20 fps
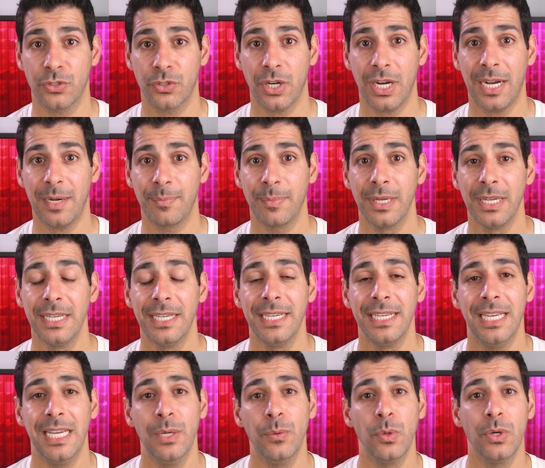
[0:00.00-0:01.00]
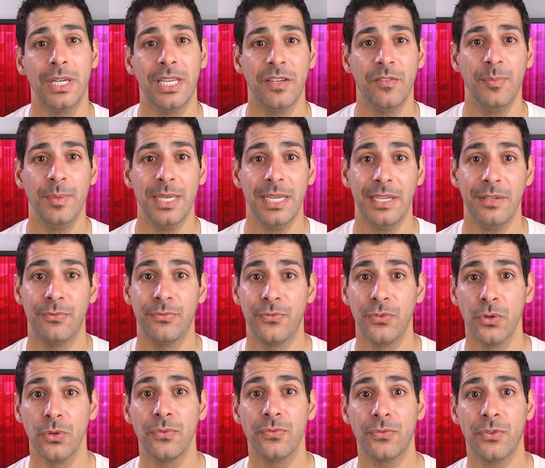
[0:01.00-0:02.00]
crop, it will give me a
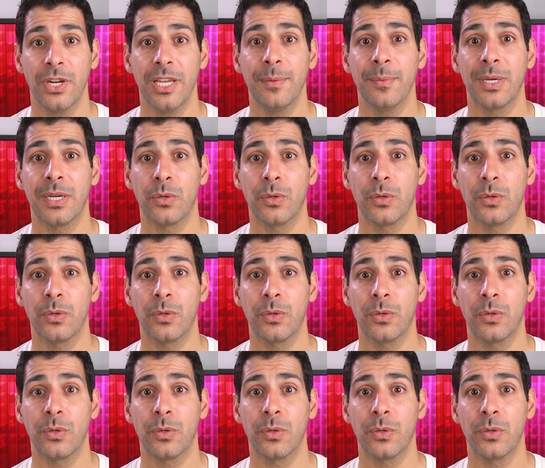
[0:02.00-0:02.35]
full frame